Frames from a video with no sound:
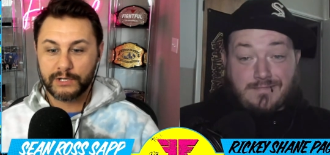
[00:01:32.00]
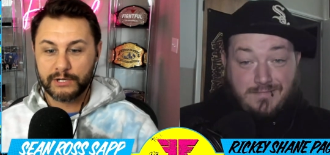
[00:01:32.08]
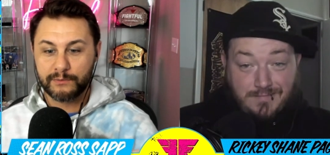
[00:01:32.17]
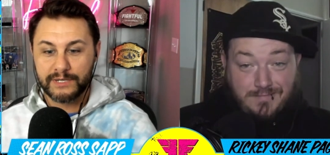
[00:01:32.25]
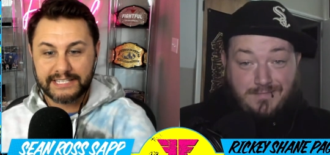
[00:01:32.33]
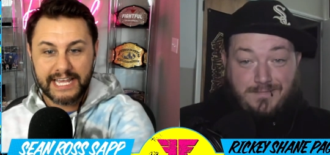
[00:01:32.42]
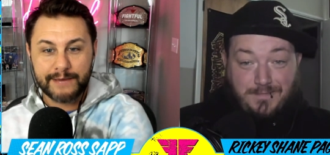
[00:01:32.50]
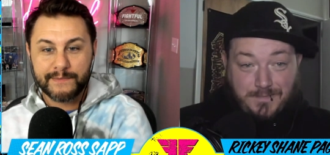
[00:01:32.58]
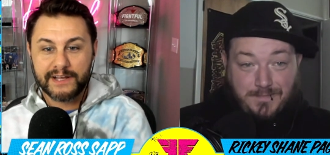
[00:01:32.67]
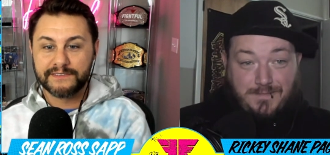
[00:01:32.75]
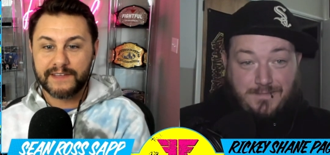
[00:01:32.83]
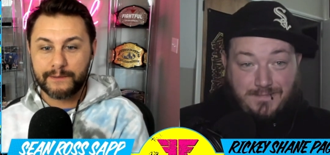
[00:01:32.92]
Speaker 1: you're with
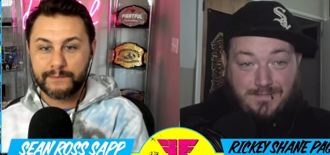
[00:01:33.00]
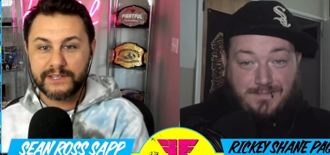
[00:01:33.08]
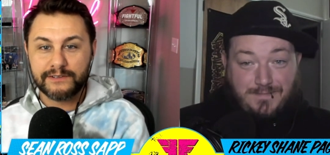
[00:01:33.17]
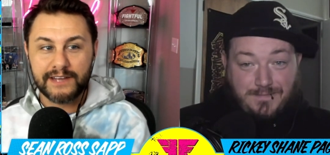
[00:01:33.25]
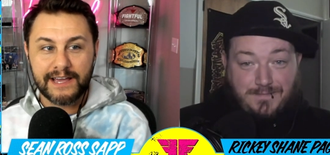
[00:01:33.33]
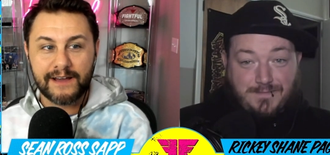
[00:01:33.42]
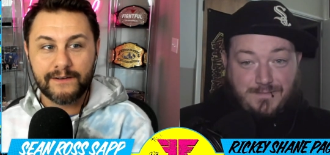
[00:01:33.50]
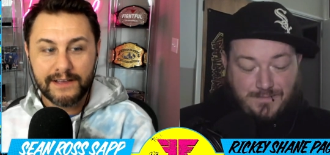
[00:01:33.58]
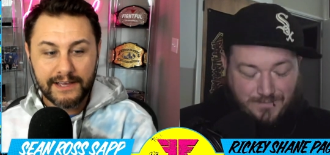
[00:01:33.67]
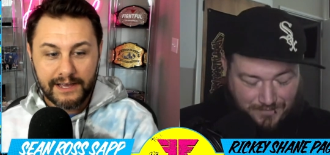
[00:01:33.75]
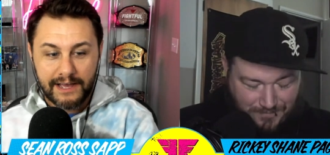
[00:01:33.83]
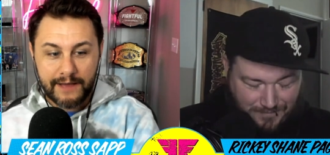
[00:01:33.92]
MLW now.
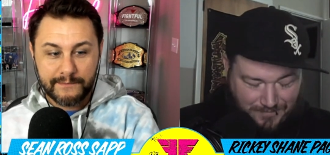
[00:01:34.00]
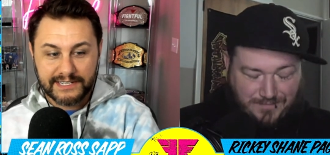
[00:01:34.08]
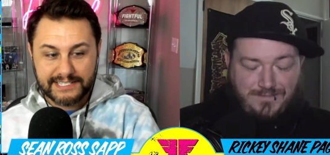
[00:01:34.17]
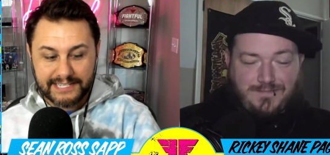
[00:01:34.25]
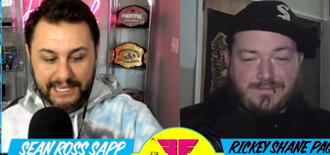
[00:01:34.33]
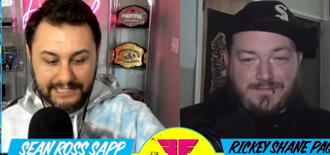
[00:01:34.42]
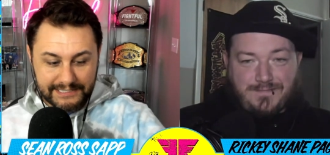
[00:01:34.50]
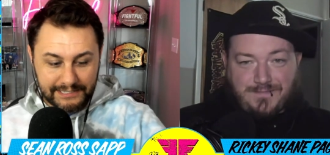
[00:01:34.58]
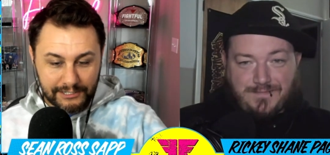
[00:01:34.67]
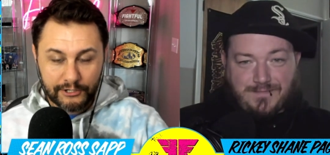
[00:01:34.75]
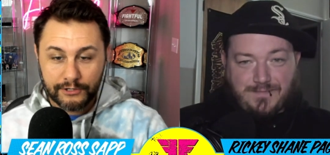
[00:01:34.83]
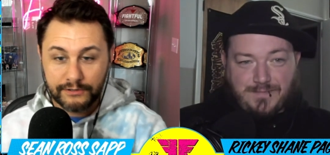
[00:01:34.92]
I'm excited to
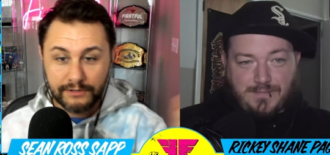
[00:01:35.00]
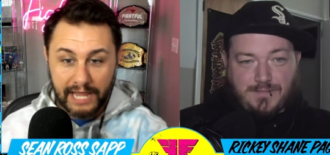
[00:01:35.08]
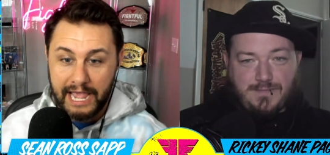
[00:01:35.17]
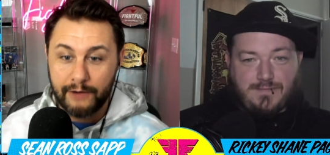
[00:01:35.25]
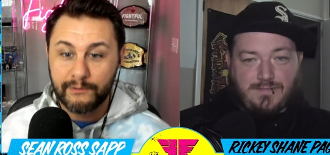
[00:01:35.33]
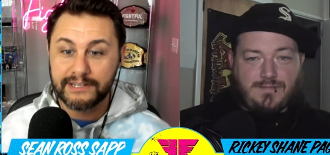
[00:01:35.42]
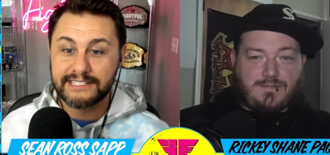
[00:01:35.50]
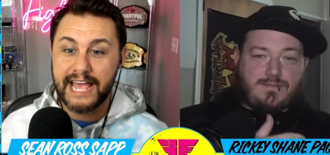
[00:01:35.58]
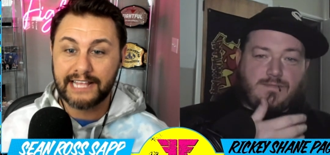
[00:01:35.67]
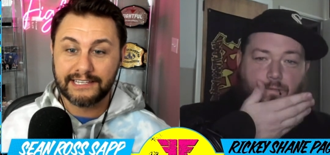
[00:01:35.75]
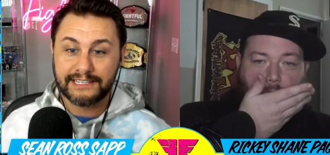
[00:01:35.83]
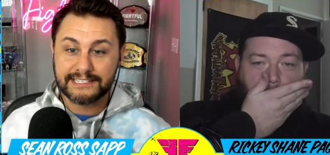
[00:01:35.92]
learn how
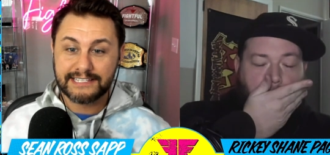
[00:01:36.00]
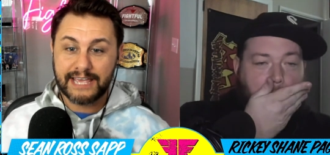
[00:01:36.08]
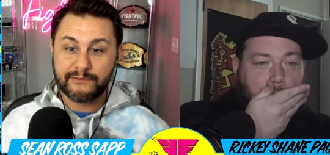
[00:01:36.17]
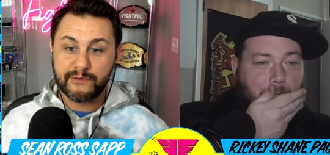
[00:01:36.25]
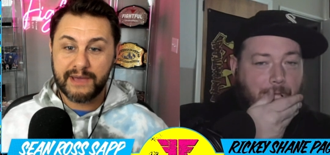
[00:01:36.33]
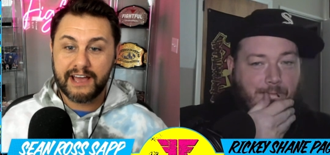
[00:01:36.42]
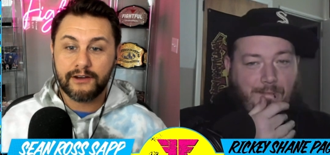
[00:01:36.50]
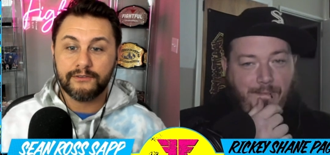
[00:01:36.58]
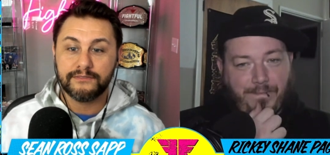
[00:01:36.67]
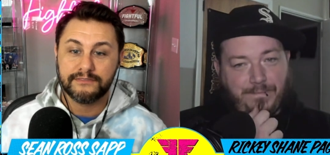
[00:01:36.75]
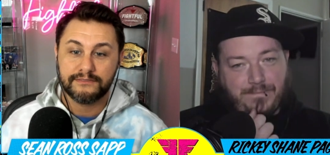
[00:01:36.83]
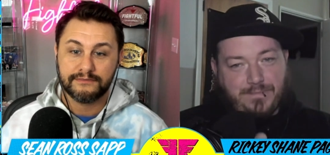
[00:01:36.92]
exactly this came about.
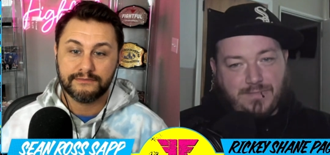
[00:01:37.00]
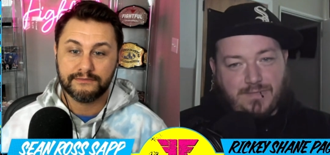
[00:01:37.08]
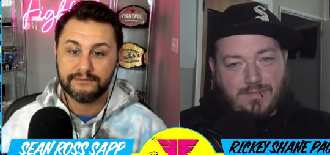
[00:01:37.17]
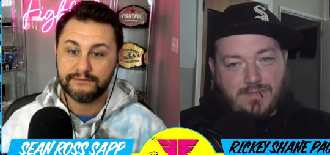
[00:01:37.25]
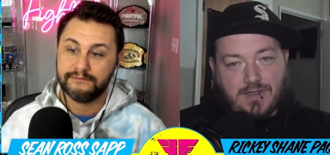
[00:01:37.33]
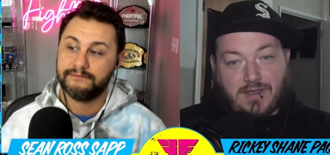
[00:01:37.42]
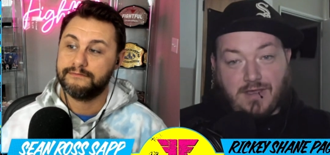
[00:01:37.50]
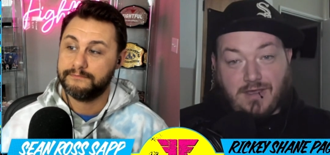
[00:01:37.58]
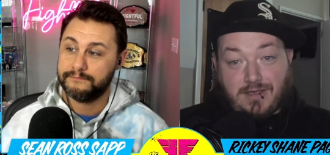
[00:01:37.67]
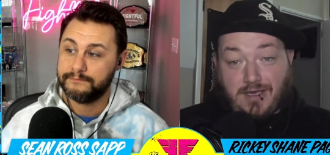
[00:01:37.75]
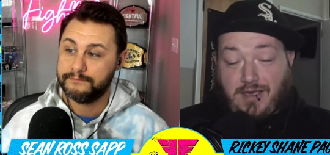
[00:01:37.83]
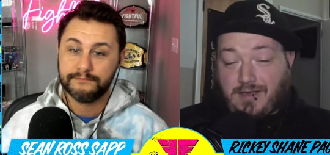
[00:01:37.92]

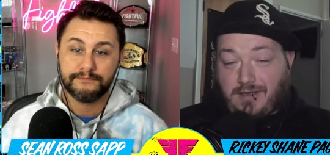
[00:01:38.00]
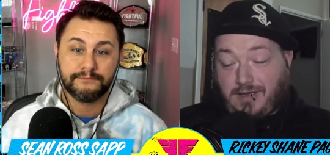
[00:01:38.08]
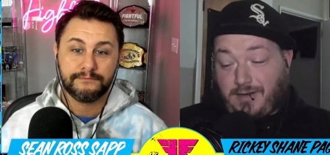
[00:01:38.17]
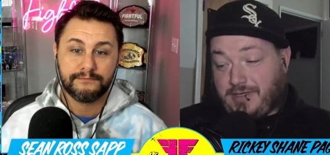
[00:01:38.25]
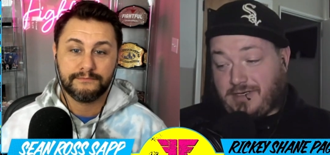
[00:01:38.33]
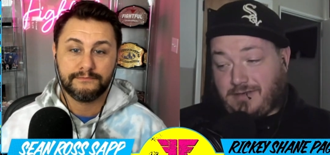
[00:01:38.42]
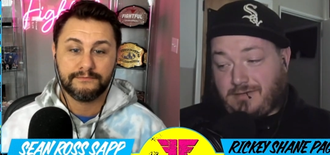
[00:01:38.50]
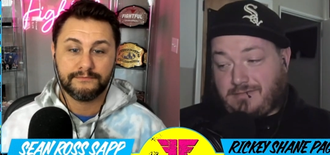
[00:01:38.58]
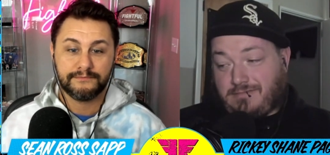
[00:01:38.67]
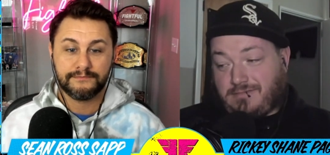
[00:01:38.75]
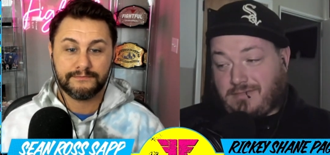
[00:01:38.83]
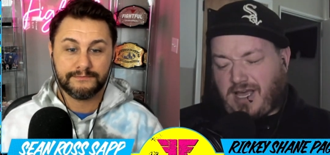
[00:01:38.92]
Speaker 2: Yeah, I mean,
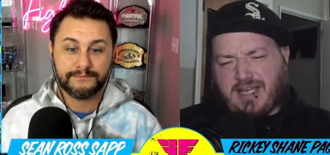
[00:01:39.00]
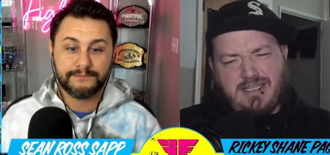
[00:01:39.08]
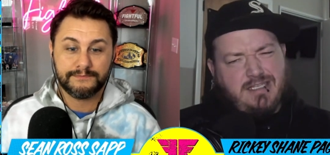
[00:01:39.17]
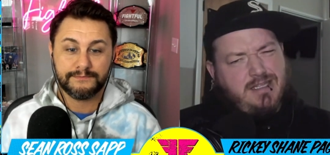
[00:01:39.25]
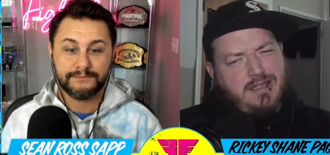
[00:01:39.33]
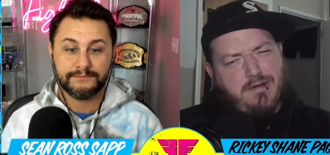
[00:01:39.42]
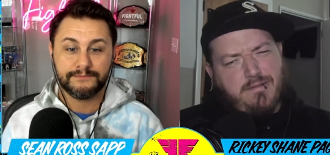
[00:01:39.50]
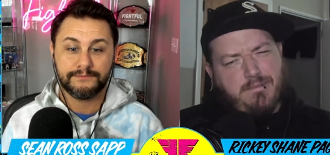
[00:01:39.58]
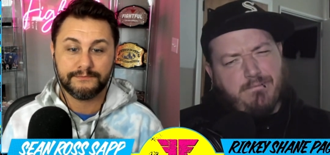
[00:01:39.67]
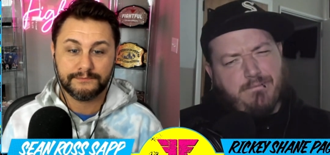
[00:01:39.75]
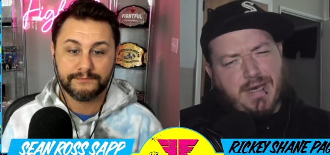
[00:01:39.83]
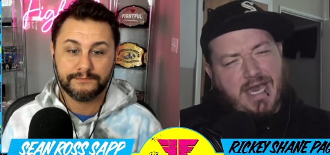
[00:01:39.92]
I did the
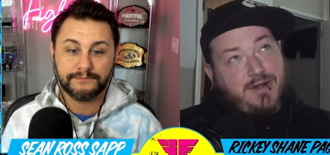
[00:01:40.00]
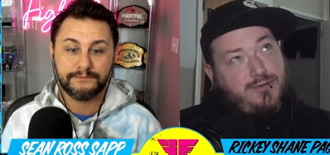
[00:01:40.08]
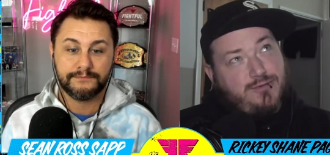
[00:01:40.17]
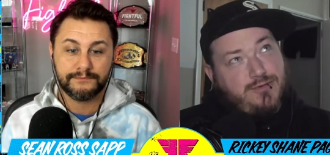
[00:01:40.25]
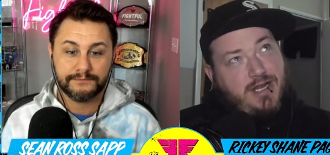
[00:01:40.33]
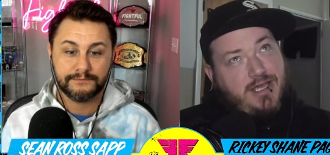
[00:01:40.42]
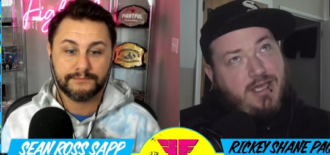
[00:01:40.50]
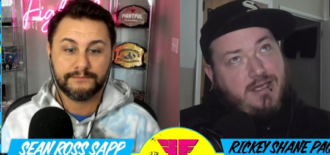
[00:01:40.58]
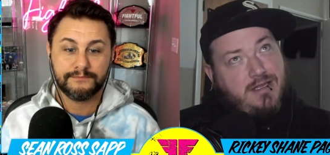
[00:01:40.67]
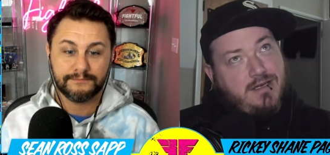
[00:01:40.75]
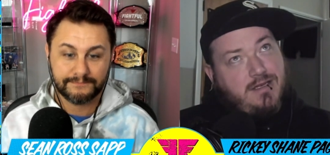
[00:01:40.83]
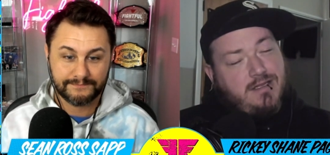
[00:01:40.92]
Battle
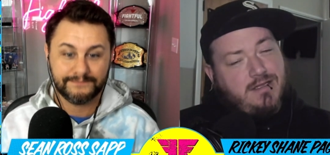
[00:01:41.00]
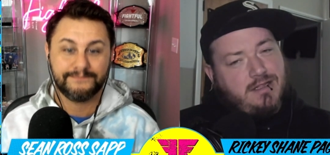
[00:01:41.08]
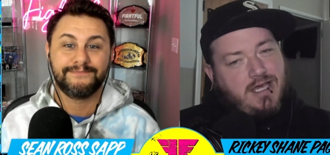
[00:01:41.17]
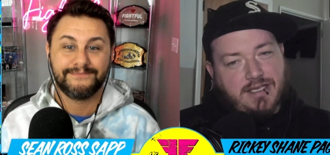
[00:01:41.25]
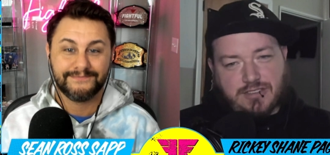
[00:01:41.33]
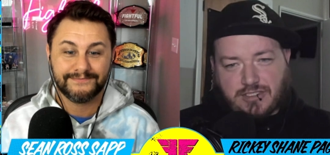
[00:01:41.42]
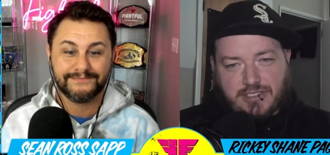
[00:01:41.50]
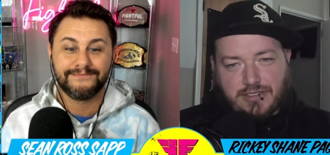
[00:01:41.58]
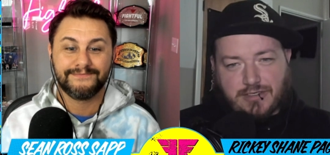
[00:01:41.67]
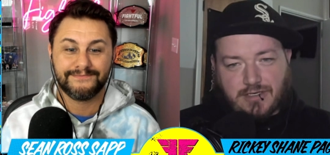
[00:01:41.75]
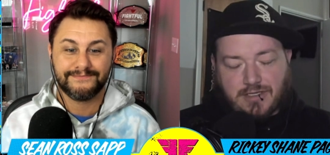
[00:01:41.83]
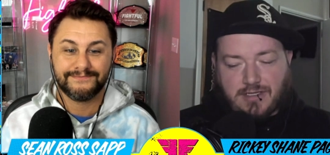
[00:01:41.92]
Riot last
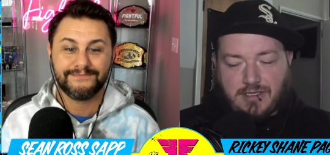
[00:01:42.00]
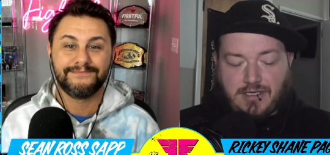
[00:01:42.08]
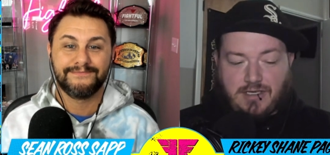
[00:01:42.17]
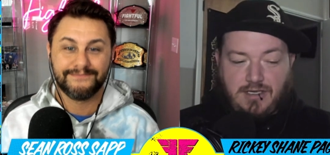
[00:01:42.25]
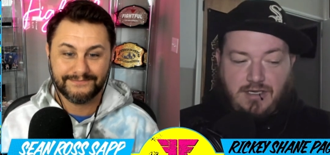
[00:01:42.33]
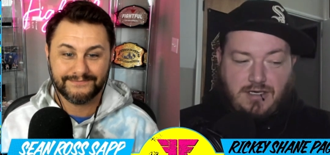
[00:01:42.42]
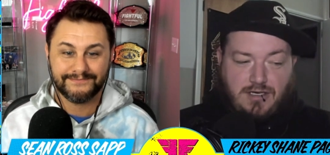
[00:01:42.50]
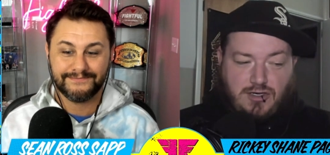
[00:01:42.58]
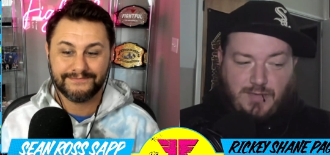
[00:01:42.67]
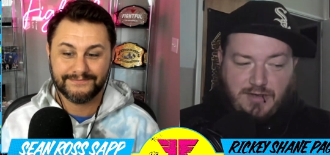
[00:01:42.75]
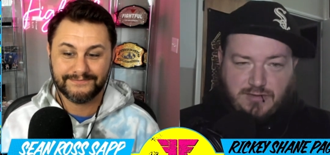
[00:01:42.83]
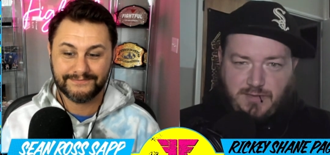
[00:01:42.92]
year.
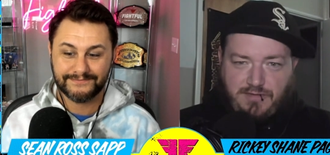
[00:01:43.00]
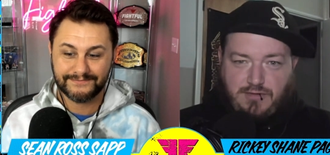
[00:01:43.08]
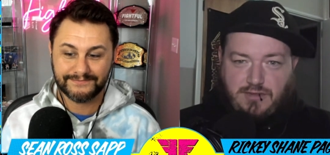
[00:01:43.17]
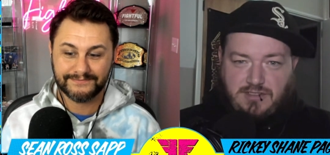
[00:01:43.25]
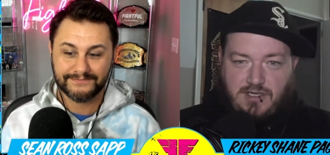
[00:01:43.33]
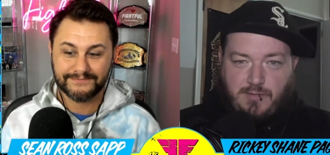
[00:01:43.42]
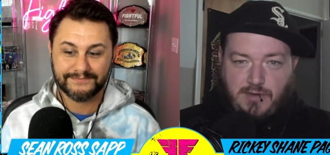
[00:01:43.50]
Um, that was my first time